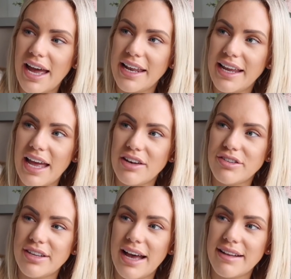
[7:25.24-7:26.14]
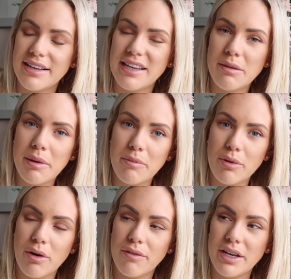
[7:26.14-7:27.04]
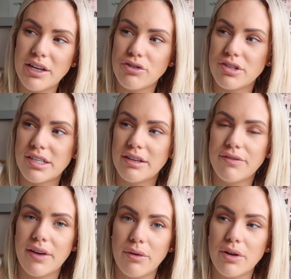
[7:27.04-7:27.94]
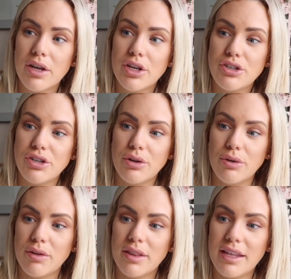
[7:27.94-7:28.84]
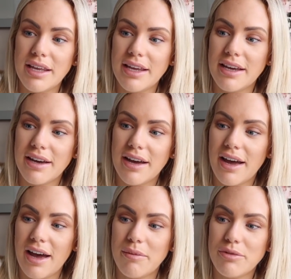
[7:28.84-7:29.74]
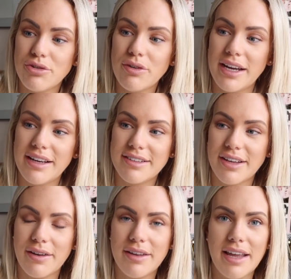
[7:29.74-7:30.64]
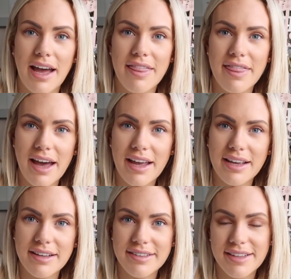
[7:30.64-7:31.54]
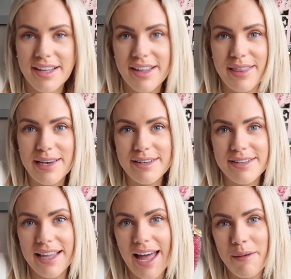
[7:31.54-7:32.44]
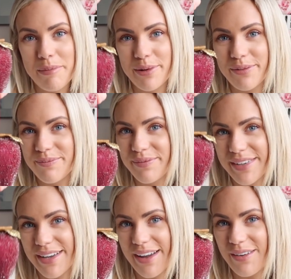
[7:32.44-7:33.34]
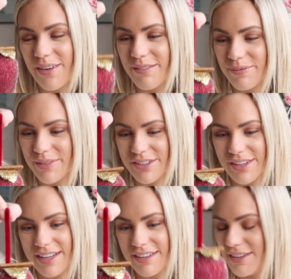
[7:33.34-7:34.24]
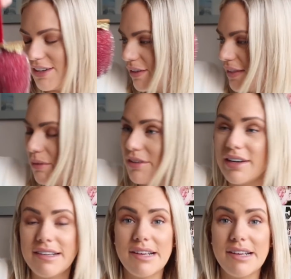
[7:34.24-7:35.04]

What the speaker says: and again, just adds a little bit more of an interesting feel to the tree. So yeah, that is the little apple I got, which I think is cute. That was only